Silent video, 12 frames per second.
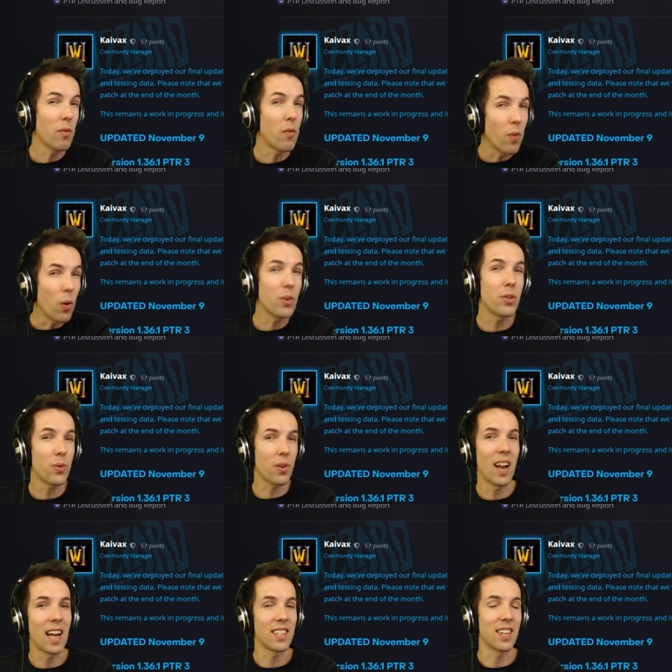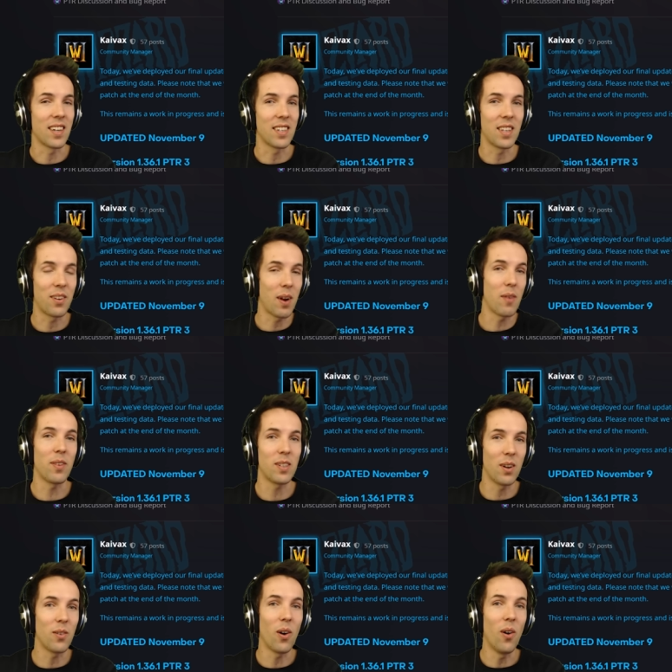Reforged or Classic? Because the graphics
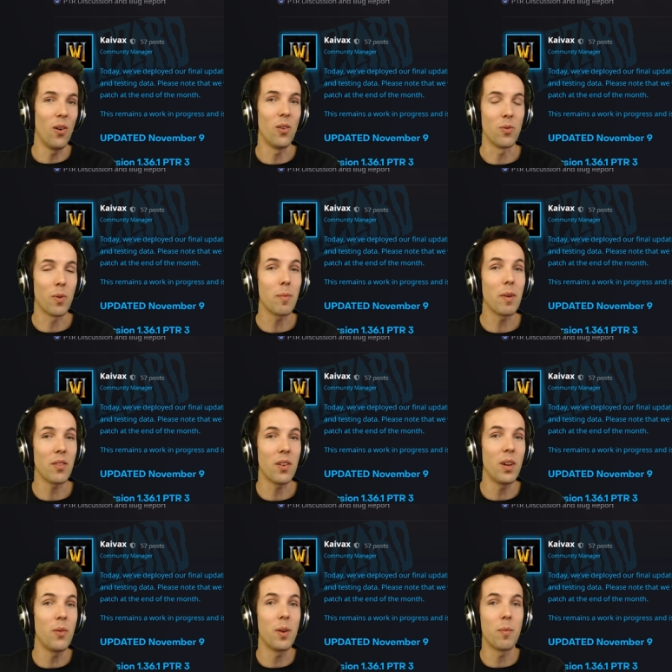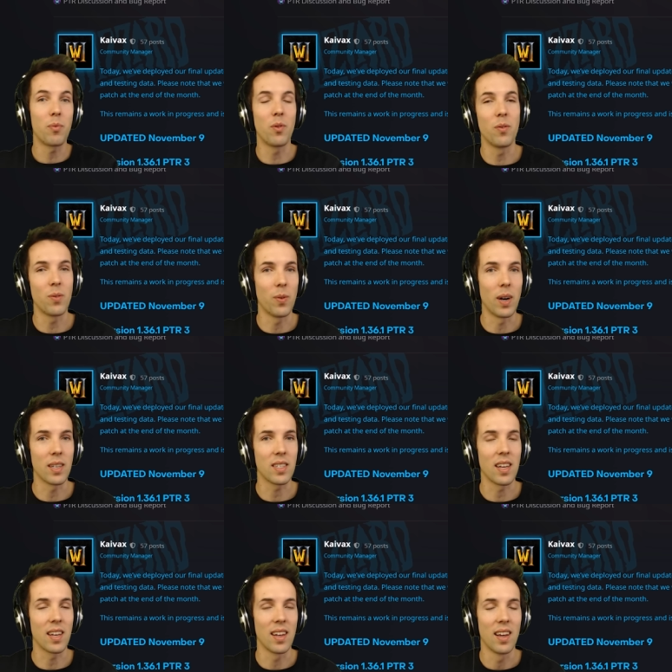look old. What about the new and improved ones?
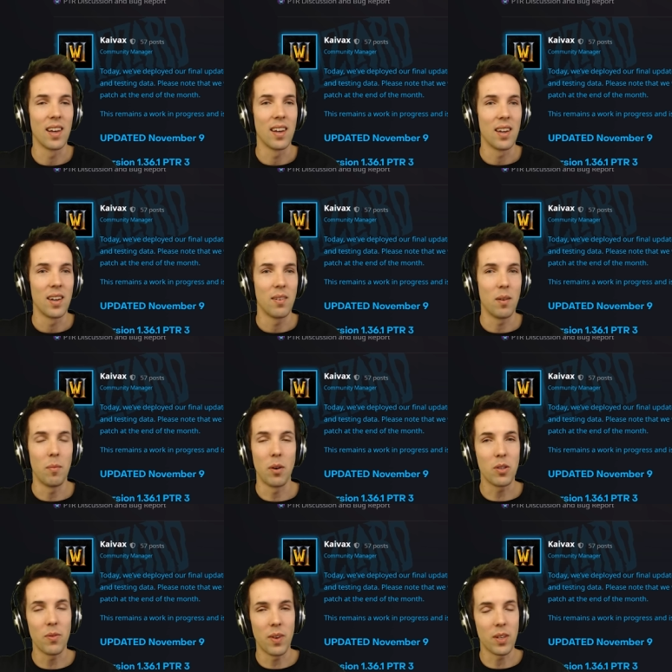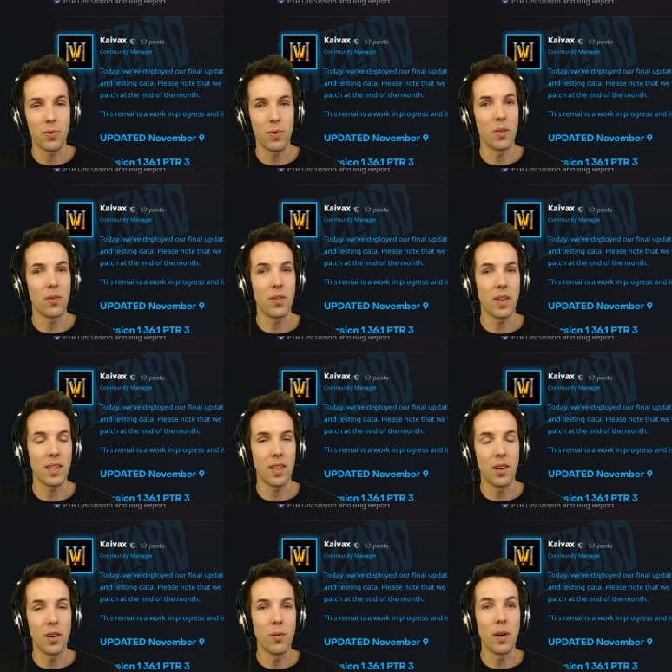And well, most of us, we don't think the
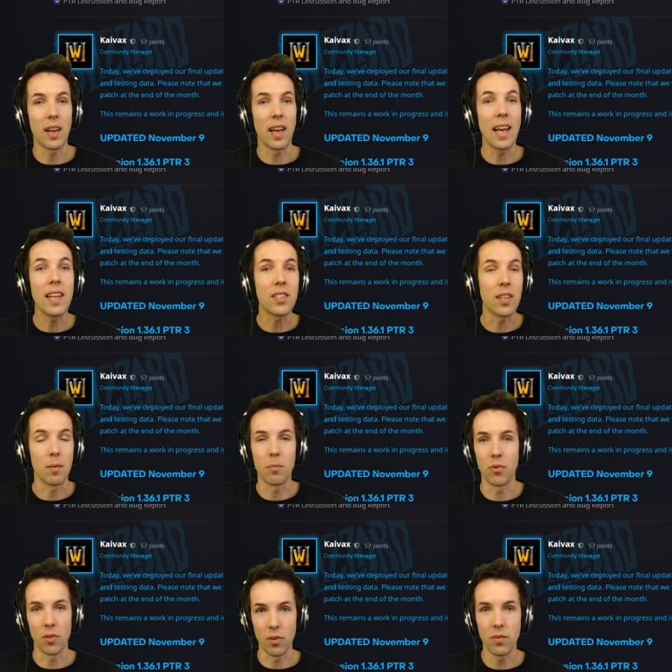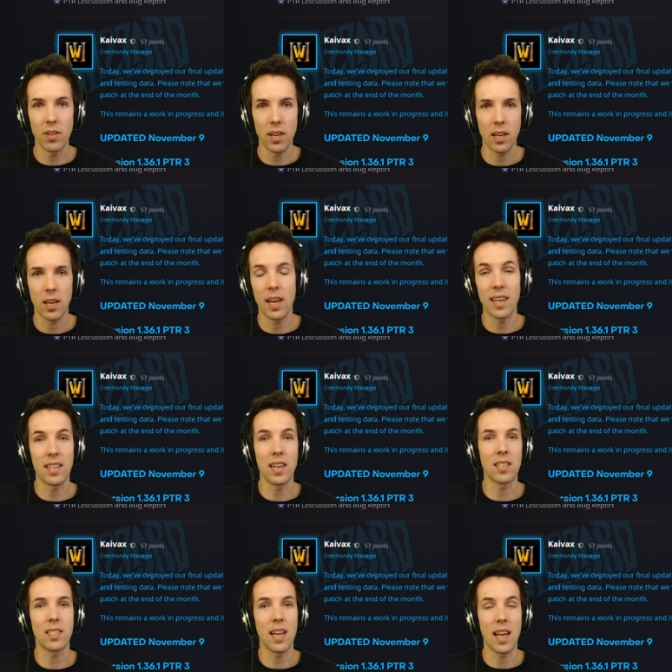new one is improved. It
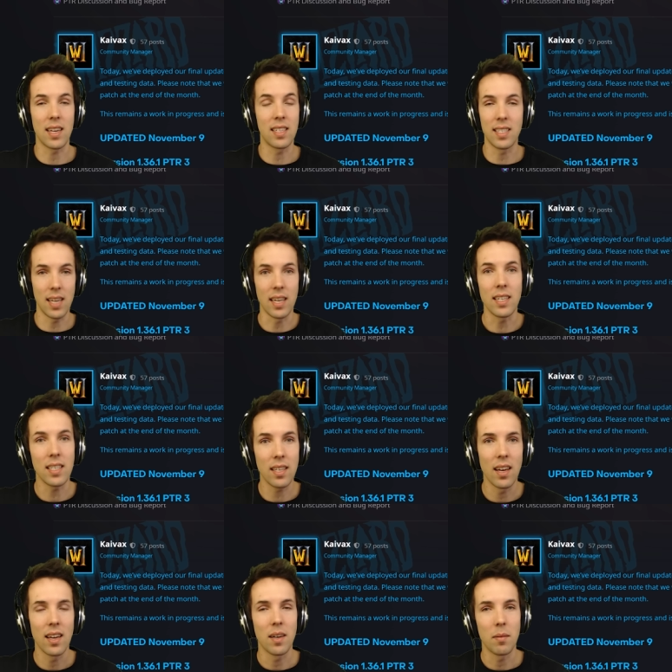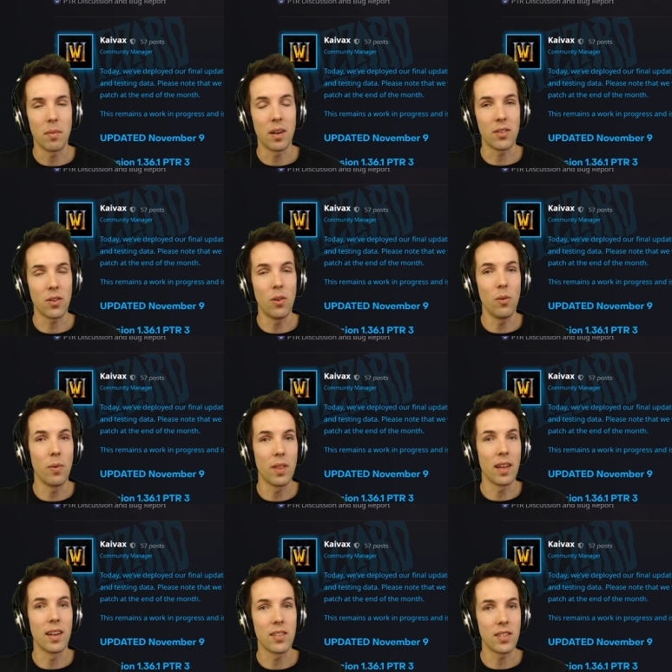does exist but it's all
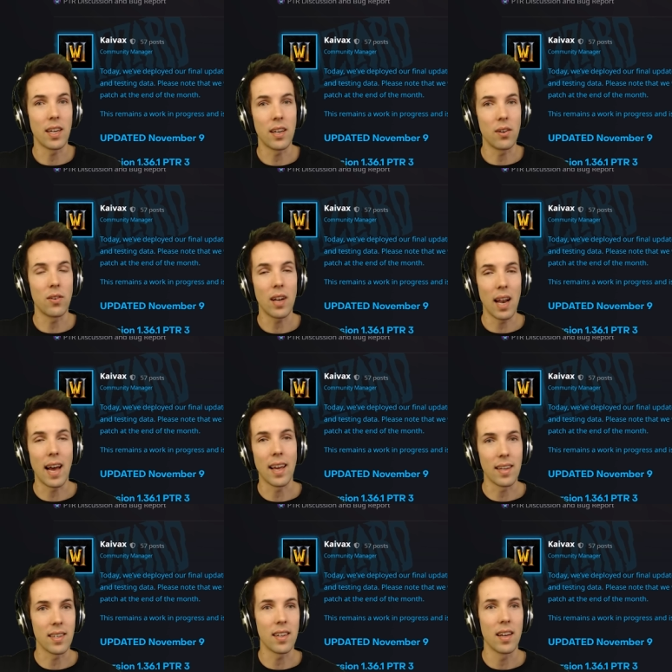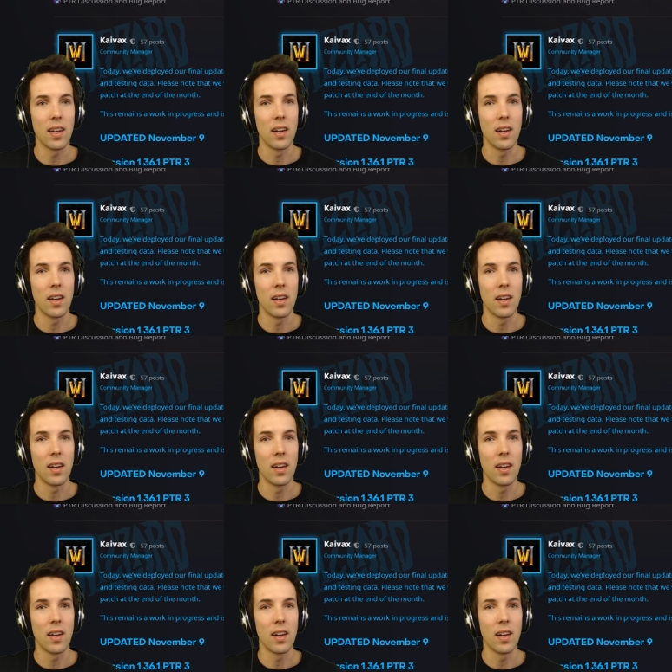within a single client